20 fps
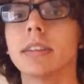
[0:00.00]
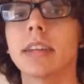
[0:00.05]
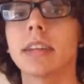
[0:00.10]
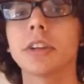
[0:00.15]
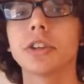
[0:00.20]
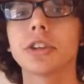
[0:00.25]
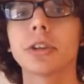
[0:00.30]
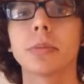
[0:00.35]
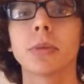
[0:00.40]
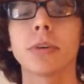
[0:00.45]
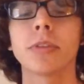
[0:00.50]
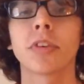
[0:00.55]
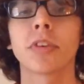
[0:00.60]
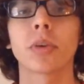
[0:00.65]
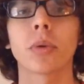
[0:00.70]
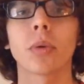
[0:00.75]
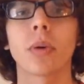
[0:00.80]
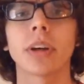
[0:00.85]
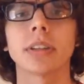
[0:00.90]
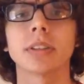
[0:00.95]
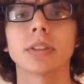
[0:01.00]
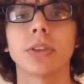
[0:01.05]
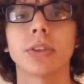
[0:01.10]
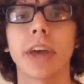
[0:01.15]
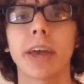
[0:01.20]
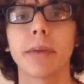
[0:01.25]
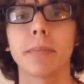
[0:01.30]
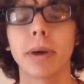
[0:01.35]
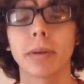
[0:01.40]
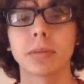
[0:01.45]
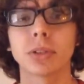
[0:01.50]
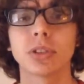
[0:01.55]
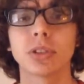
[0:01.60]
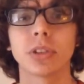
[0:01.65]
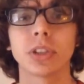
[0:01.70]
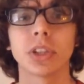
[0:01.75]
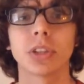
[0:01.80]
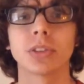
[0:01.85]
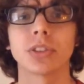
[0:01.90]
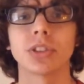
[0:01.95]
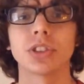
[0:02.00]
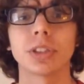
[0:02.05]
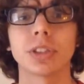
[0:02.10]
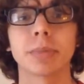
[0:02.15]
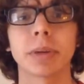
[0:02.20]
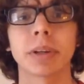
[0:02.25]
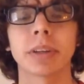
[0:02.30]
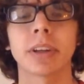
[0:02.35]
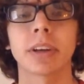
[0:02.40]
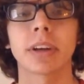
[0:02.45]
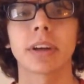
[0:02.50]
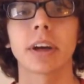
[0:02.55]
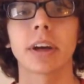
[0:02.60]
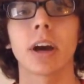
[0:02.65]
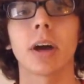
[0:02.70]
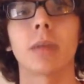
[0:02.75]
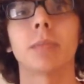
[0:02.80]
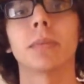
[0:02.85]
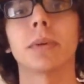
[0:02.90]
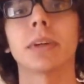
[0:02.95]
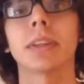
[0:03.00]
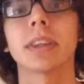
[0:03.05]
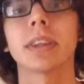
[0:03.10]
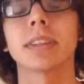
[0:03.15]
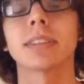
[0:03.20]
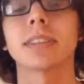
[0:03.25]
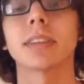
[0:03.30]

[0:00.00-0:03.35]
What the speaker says: Send your movie request to heybabstudios@gmail.com with